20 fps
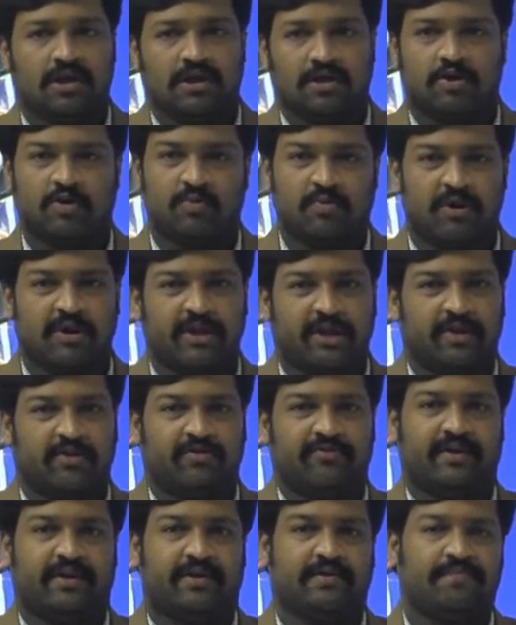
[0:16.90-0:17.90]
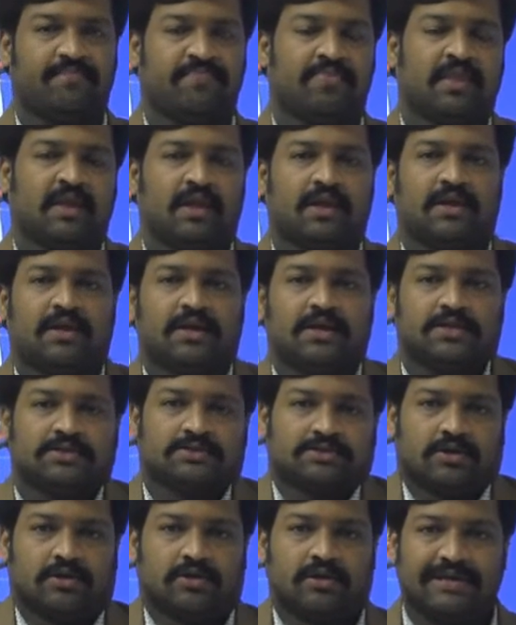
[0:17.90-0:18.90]
Good morning everyone.
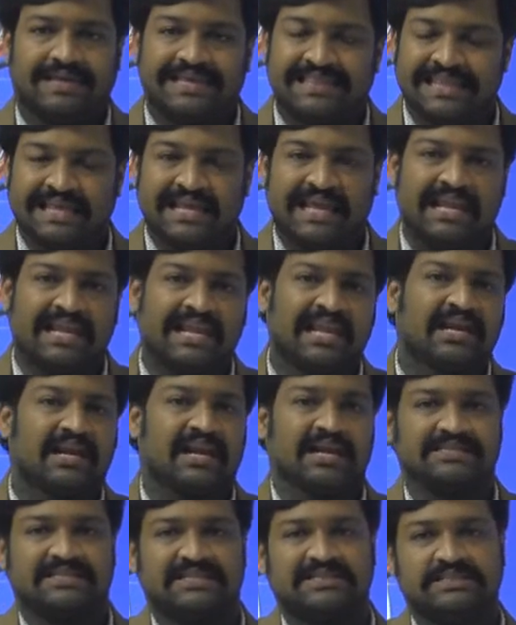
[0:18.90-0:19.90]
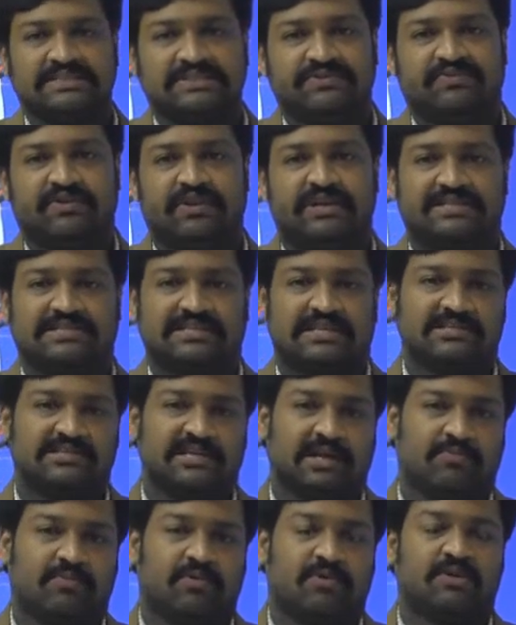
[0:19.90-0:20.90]
So in the earlier classes we discussed
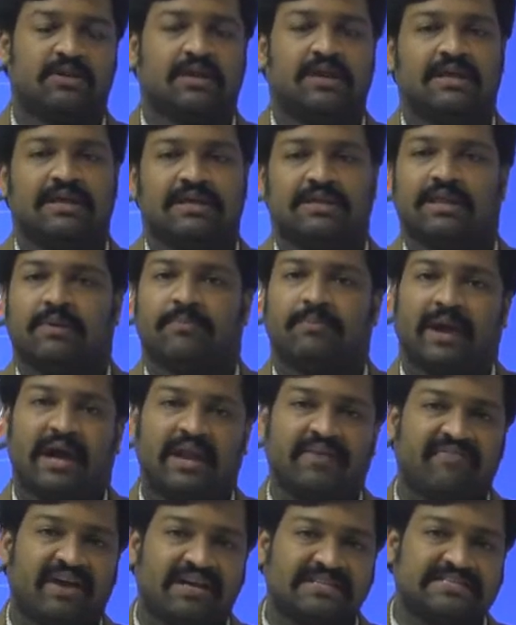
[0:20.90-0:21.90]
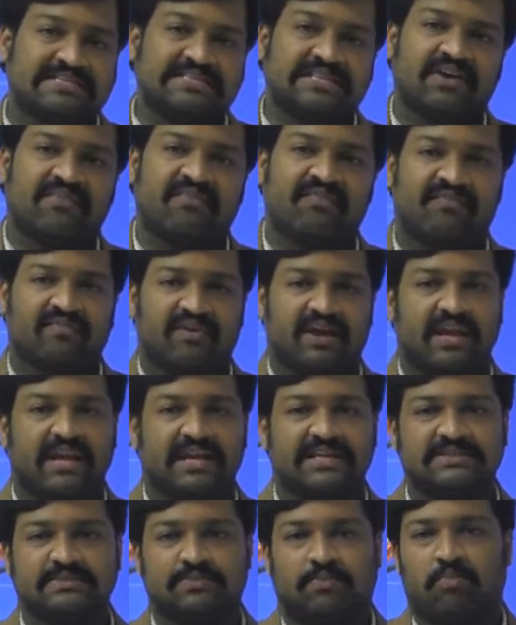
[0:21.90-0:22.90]
about the manufacturing of
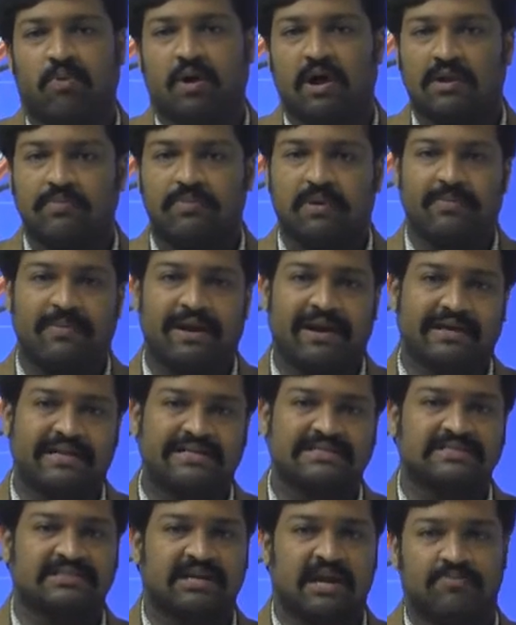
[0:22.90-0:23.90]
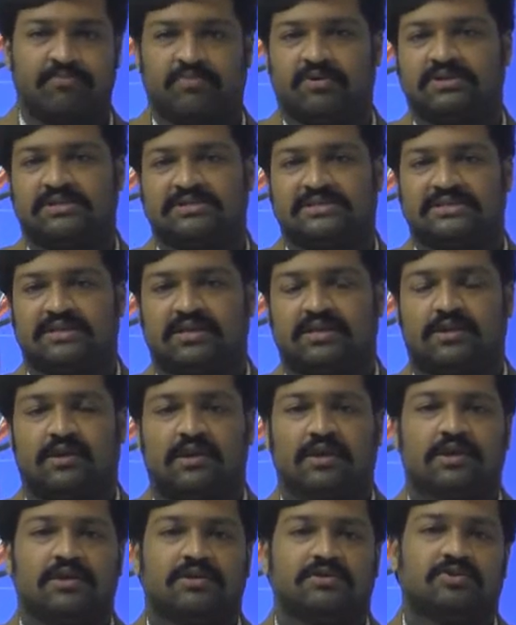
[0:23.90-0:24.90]
various polymer matrix composites.
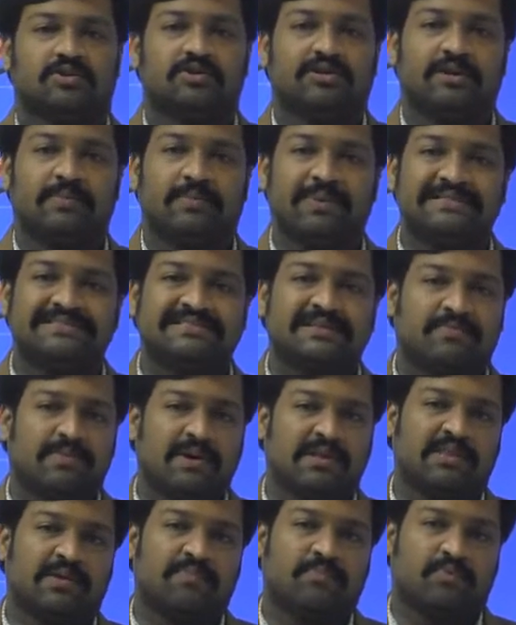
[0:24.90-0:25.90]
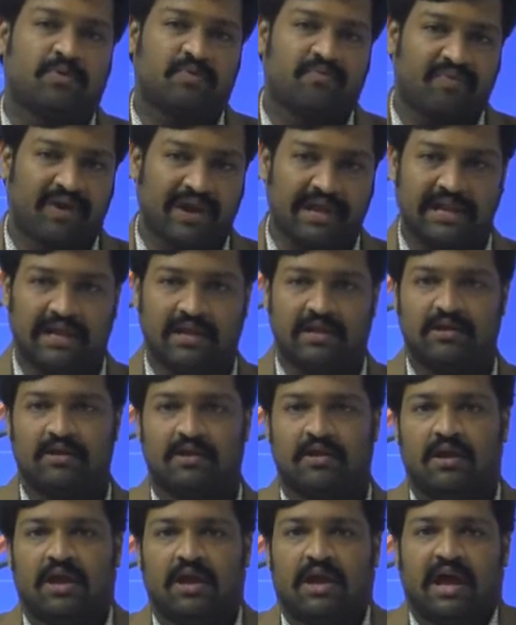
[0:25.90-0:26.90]
So it depends upon the profile
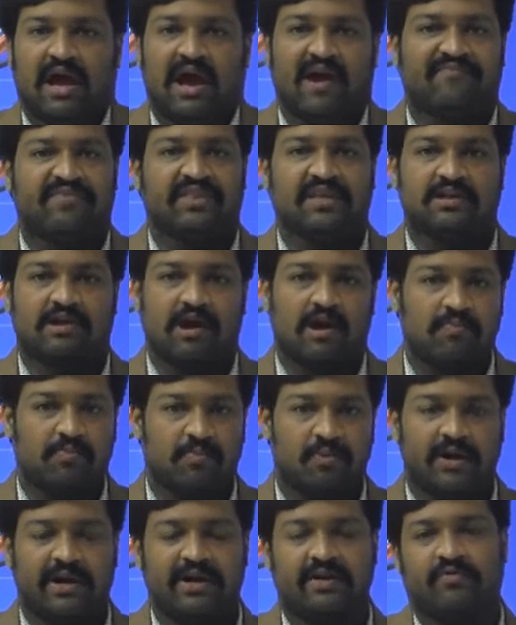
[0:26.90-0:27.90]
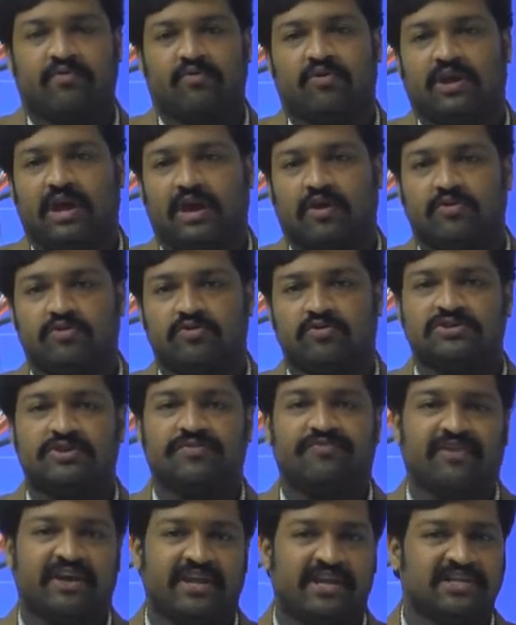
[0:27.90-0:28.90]
of the component. We have used
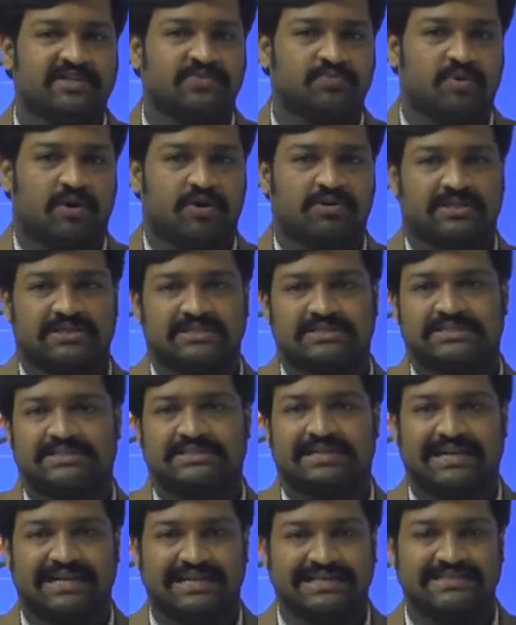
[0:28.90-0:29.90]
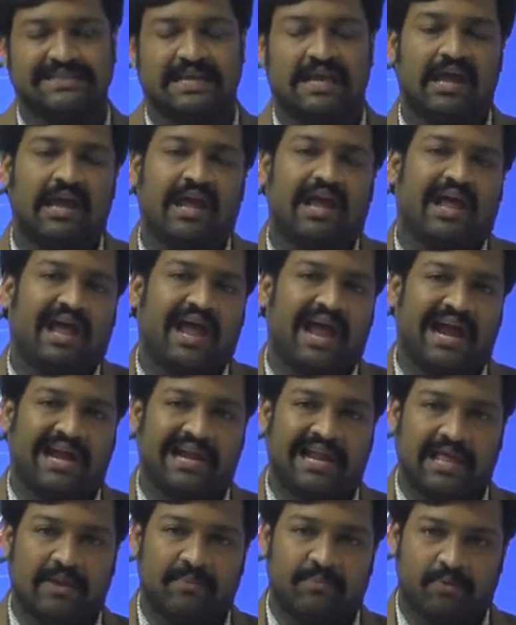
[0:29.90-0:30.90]
various processes, that is
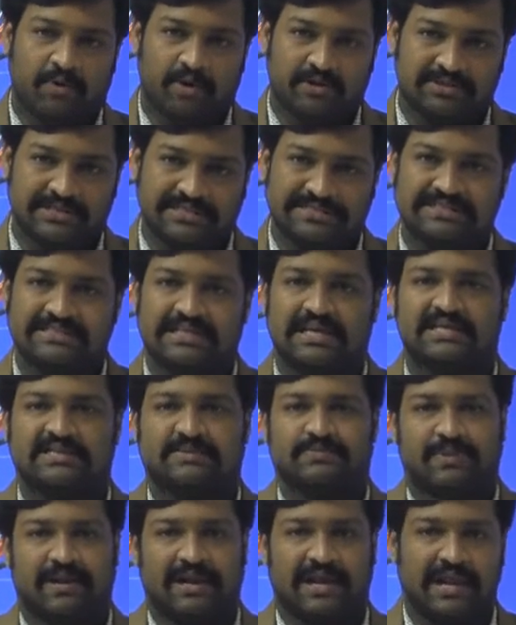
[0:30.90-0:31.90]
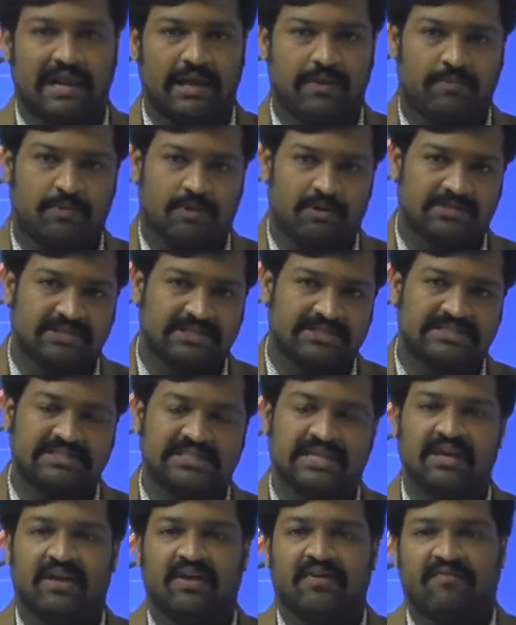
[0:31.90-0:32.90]
hand lay process, spray lay
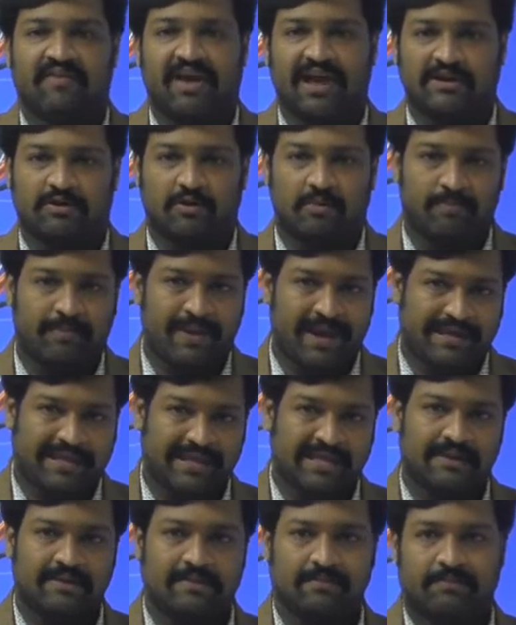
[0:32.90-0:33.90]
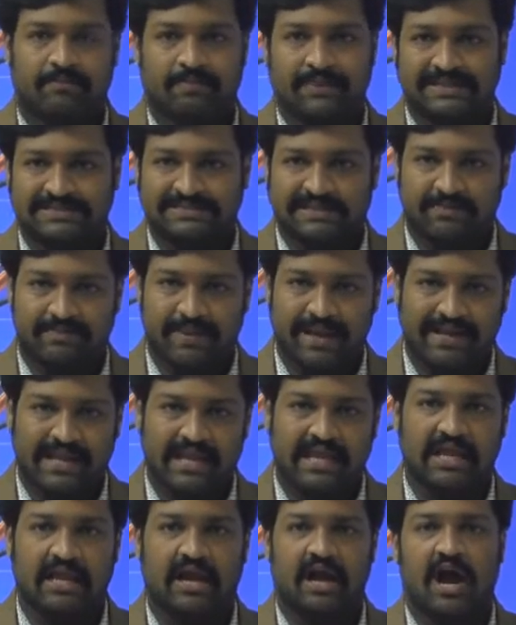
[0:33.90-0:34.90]
process, vacuum bagging, pressure
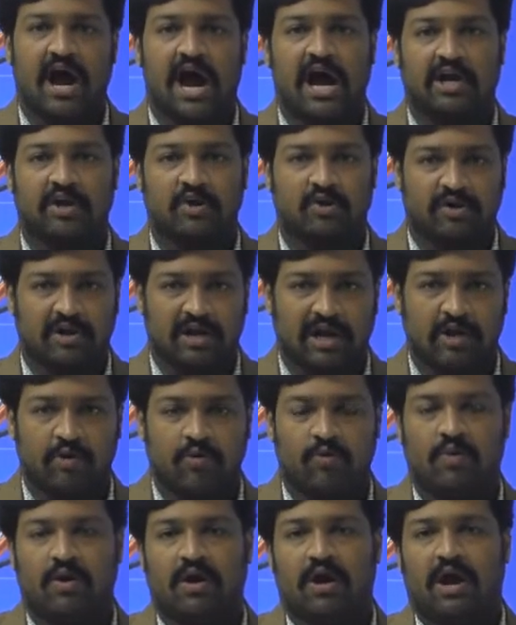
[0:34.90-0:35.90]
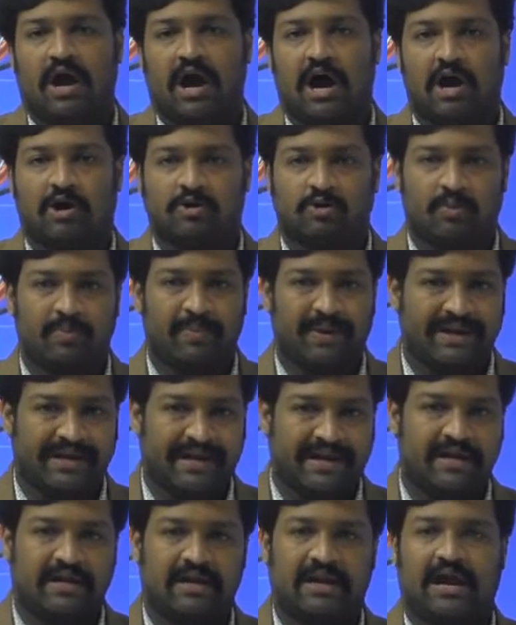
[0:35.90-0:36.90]
bagging, autoclave,
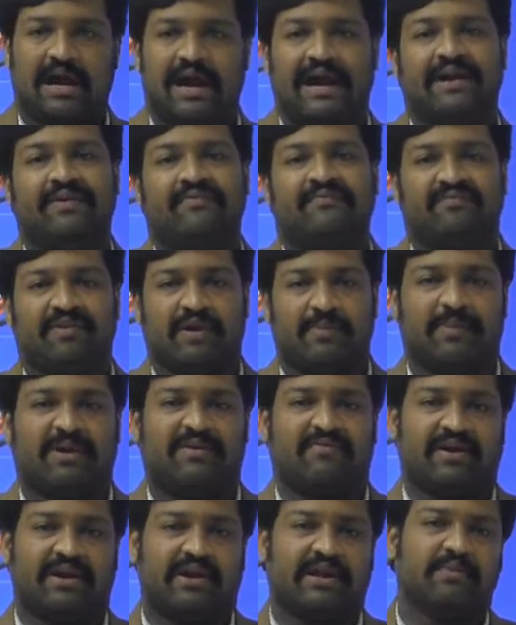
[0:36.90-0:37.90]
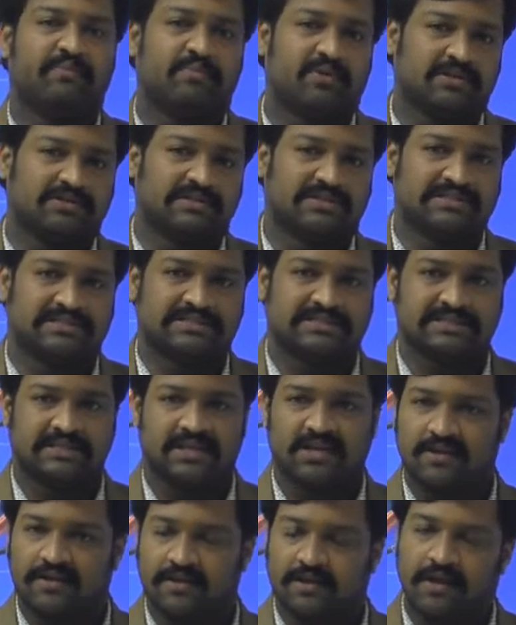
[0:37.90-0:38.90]
automated and filament winding
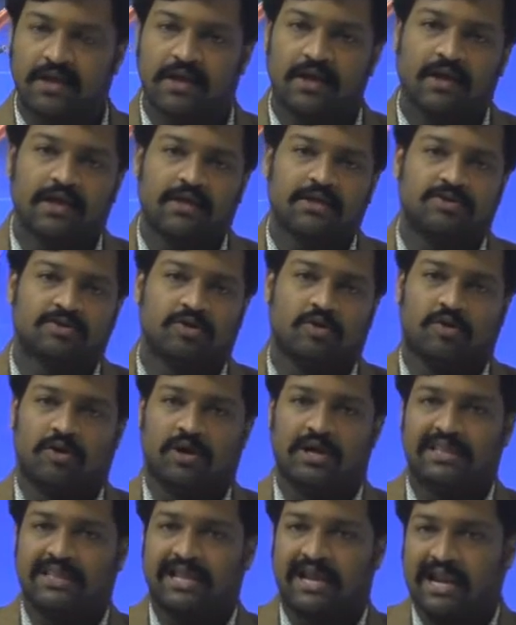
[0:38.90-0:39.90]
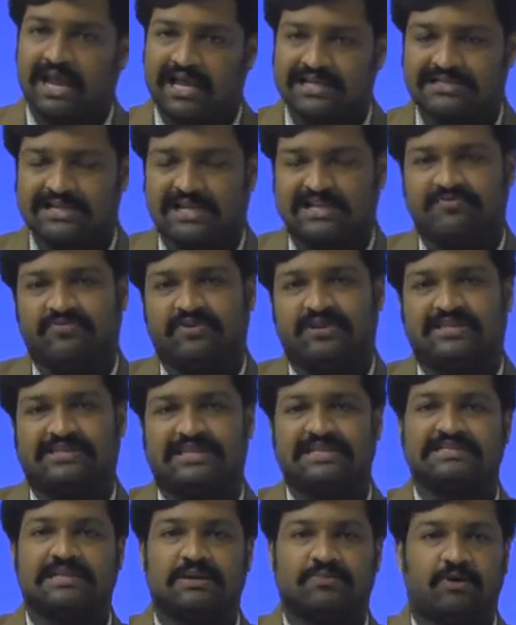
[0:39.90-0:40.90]
process. So in the last class we
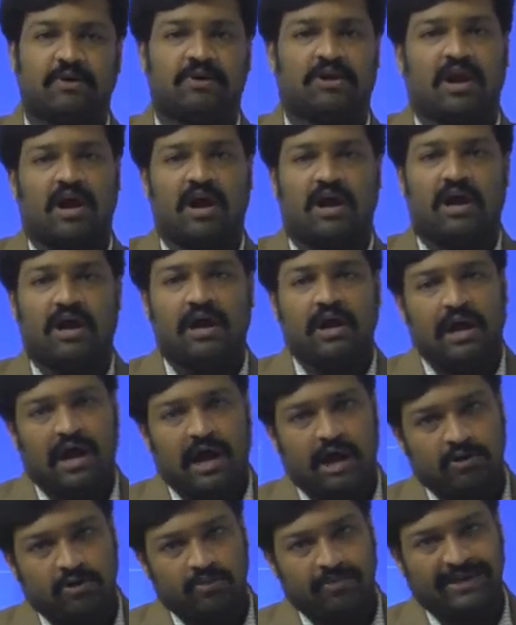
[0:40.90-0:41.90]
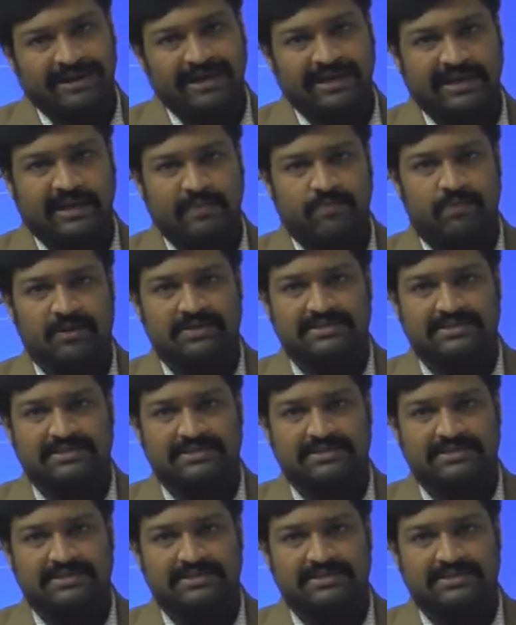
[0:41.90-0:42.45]
discussed about automated tape